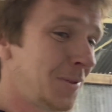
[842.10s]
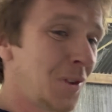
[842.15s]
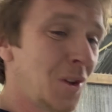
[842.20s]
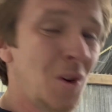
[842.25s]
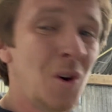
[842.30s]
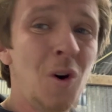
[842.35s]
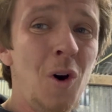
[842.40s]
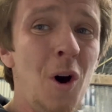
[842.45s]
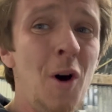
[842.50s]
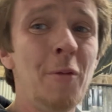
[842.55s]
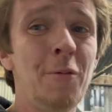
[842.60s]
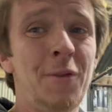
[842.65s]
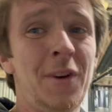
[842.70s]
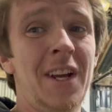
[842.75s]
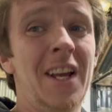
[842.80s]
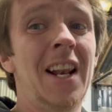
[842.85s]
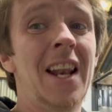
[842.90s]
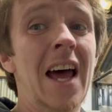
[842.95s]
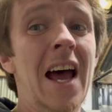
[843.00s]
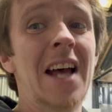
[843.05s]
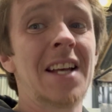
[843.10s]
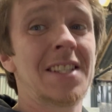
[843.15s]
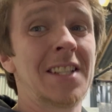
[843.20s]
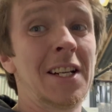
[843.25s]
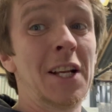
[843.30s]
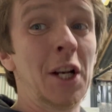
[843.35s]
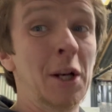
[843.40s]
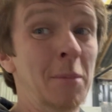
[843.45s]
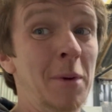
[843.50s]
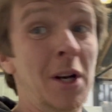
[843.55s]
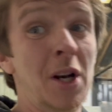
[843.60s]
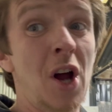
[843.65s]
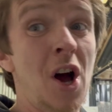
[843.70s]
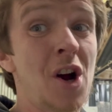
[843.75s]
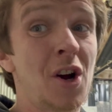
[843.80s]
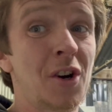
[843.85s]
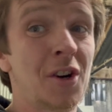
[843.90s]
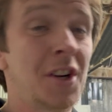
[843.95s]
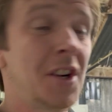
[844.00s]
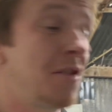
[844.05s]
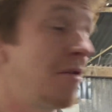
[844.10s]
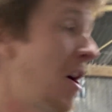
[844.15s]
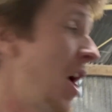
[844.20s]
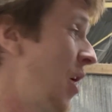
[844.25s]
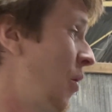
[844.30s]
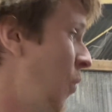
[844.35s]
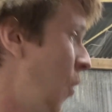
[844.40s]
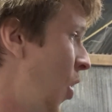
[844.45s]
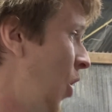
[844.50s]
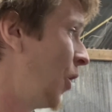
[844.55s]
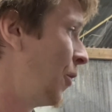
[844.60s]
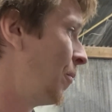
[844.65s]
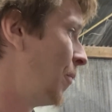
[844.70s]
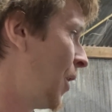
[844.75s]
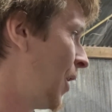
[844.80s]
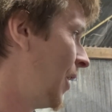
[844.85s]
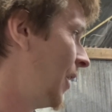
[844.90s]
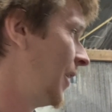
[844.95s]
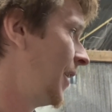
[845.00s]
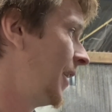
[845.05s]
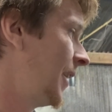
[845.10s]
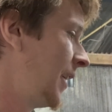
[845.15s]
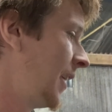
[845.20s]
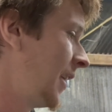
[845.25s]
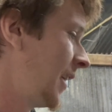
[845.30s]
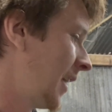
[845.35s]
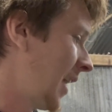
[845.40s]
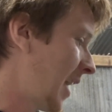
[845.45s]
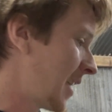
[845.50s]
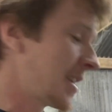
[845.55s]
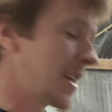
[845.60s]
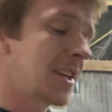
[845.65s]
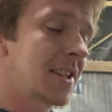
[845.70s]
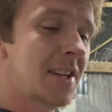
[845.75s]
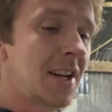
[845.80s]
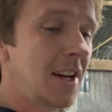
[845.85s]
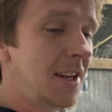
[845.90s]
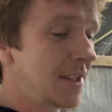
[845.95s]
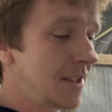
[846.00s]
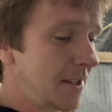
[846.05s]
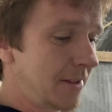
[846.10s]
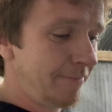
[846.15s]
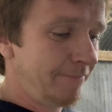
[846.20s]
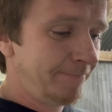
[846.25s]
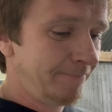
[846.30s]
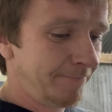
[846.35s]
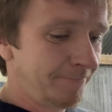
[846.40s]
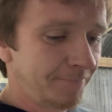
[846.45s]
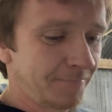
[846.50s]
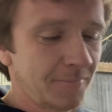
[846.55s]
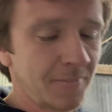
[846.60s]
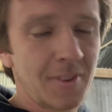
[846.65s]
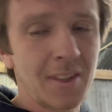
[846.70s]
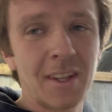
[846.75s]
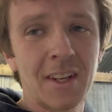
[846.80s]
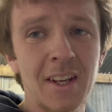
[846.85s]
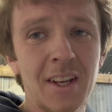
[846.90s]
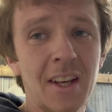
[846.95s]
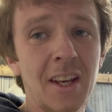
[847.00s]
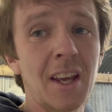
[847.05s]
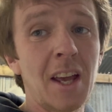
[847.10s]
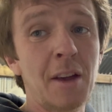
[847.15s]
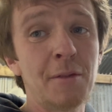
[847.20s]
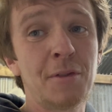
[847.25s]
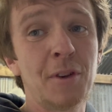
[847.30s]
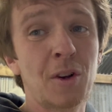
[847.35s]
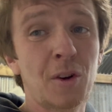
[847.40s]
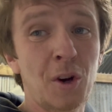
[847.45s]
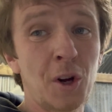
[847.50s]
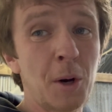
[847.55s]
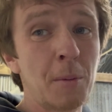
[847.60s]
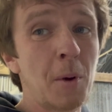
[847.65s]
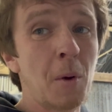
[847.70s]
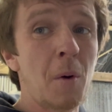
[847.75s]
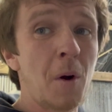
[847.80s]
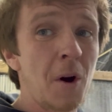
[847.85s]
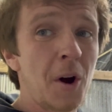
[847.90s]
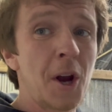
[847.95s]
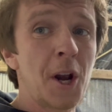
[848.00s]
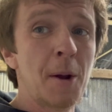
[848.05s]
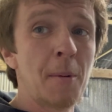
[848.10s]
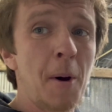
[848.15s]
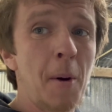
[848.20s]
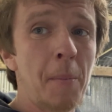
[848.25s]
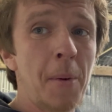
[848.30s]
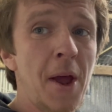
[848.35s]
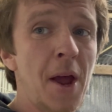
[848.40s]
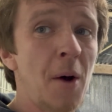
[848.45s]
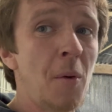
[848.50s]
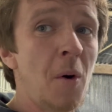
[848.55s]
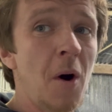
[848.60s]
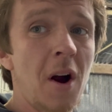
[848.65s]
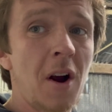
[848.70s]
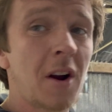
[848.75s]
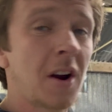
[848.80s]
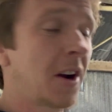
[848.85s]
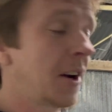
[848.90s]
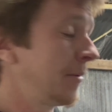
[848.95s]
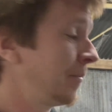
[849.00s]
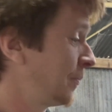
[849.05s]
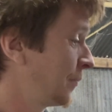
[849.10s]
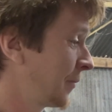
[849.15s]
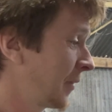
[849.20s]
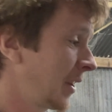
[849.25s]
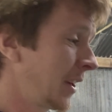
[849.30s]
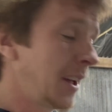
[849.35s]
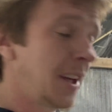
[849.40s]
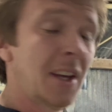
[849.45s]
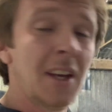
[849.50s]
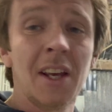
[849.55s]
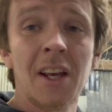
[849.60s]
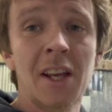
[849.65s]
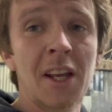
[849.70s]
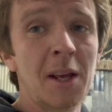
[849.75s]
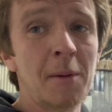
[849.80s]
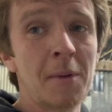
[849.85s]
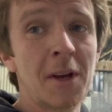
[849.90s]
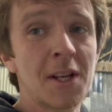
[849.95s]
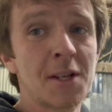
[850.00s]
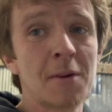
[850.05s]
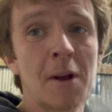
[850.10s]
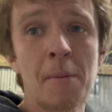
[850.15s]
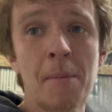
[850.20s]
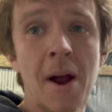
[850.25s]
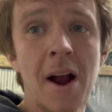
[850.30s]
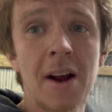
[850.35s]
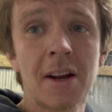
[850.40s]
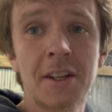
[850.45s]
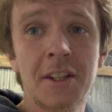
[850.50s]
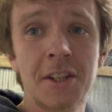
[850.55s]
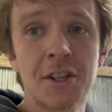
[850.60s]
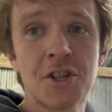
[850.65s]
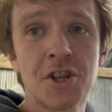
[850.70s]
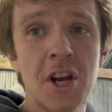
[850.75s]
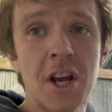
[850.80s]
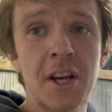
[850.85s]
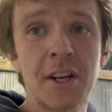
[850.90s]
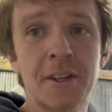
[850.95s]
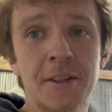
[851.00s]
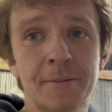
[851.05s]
hopefully it'll last a little bit longer than round one, but as I said, if you're going to be worrying about paint work, you may as well park it in the shed.